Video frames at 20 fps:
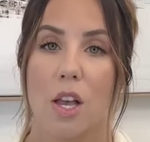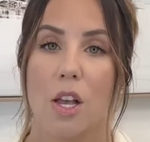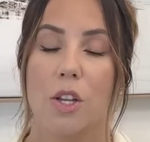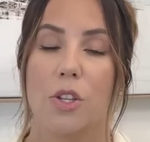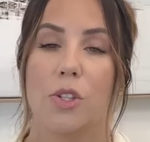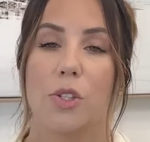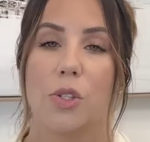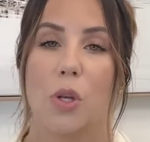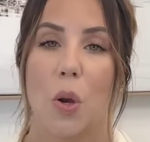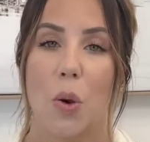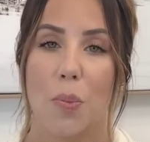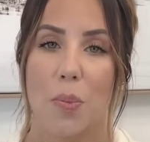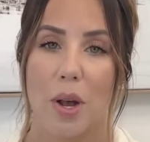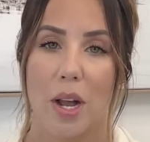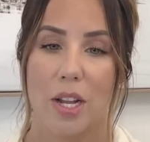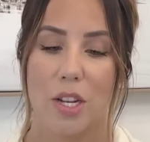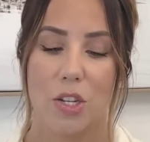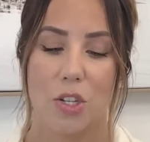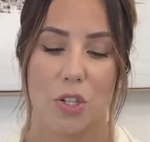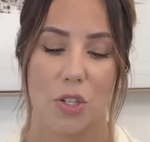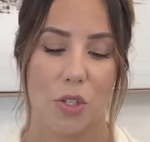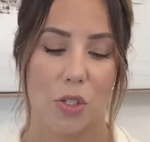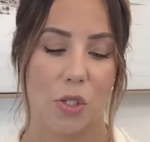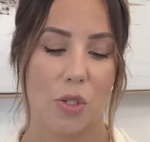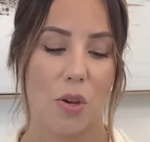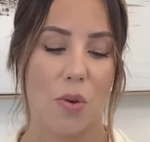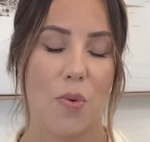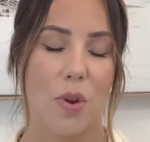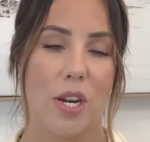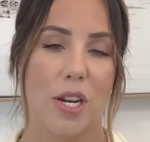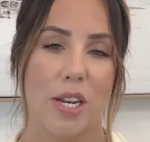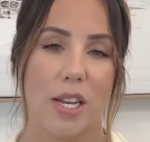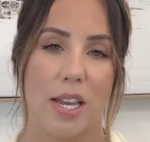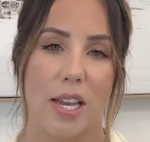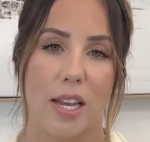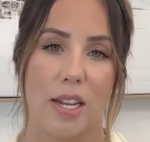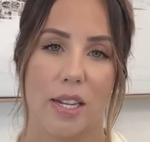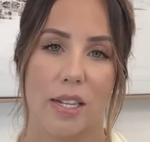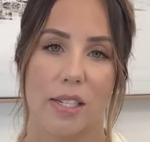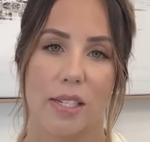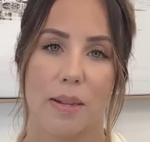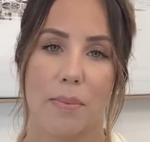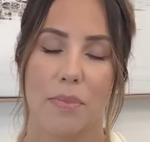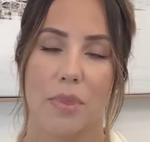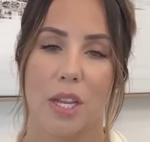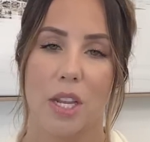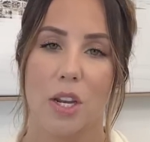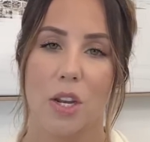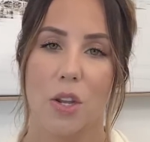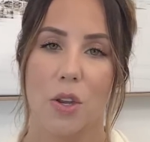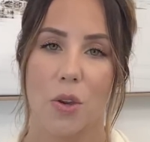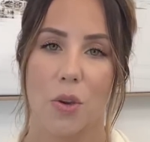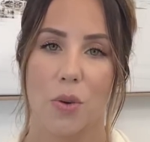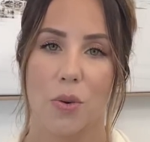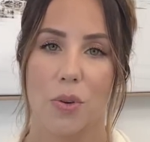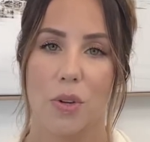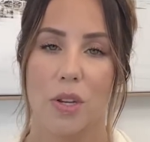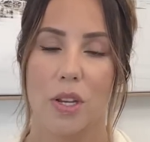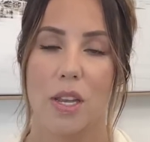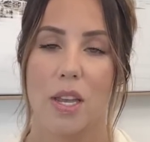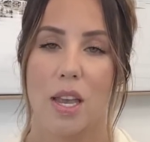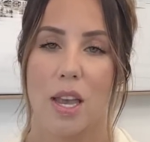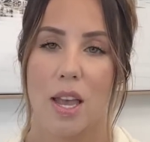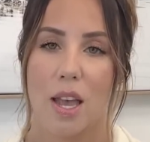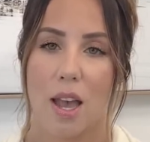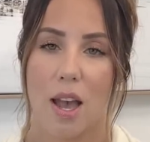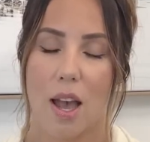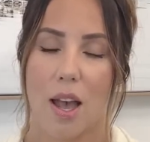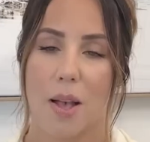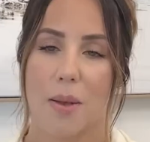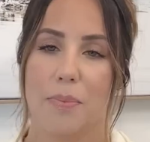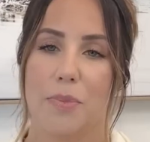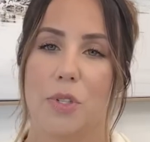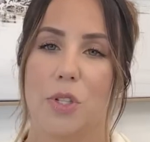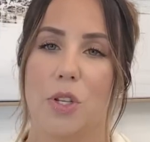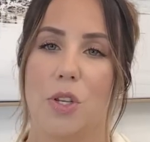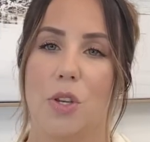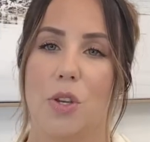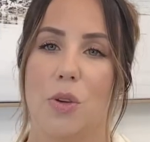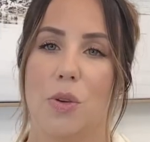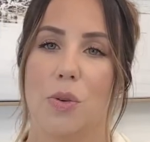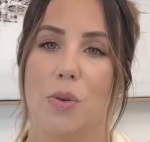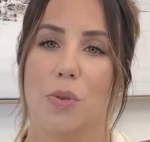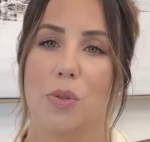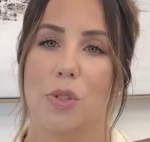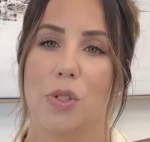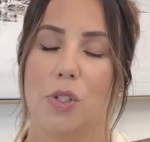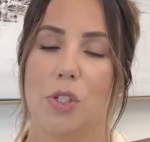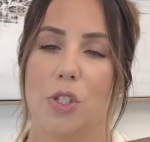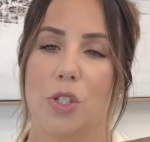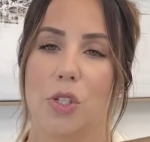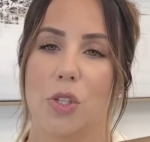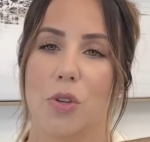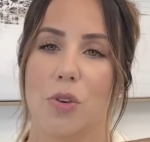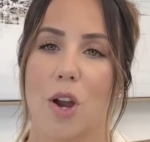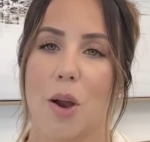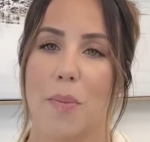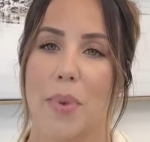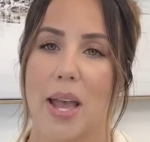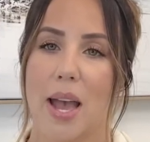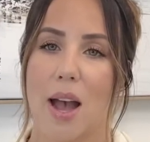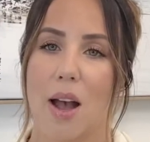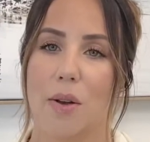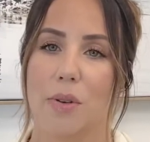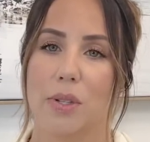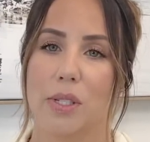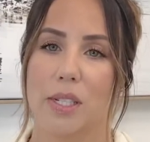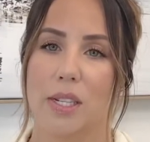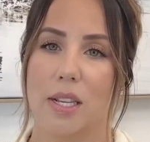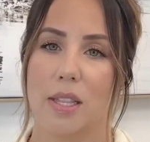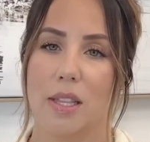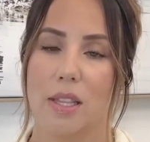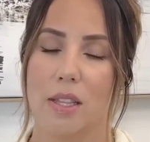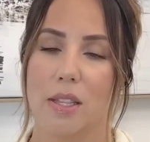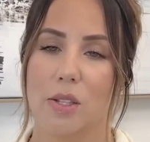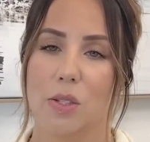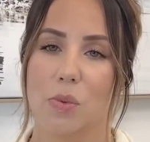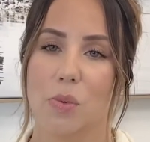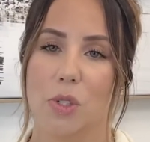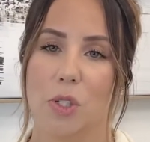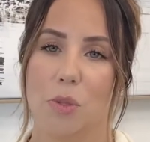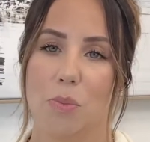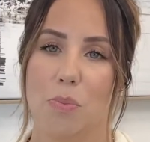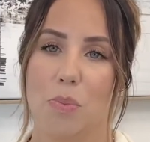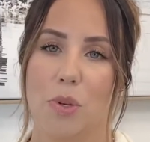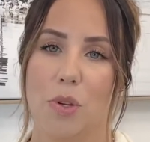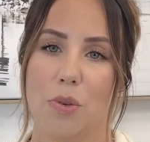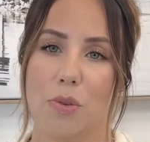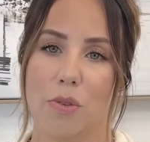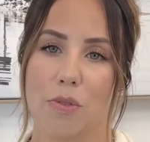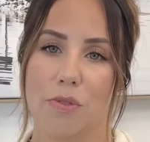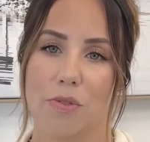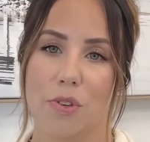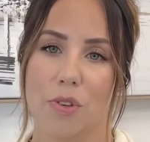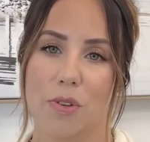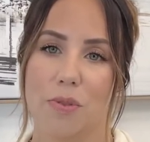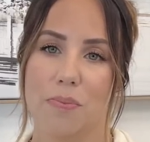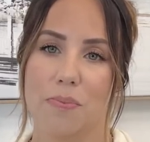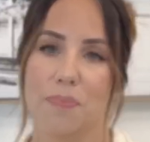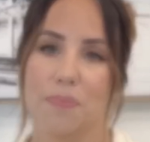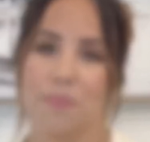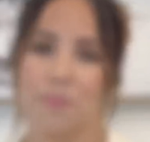so much, so I wanted to get something new to use just throughout my house, and I think this one's beautiful.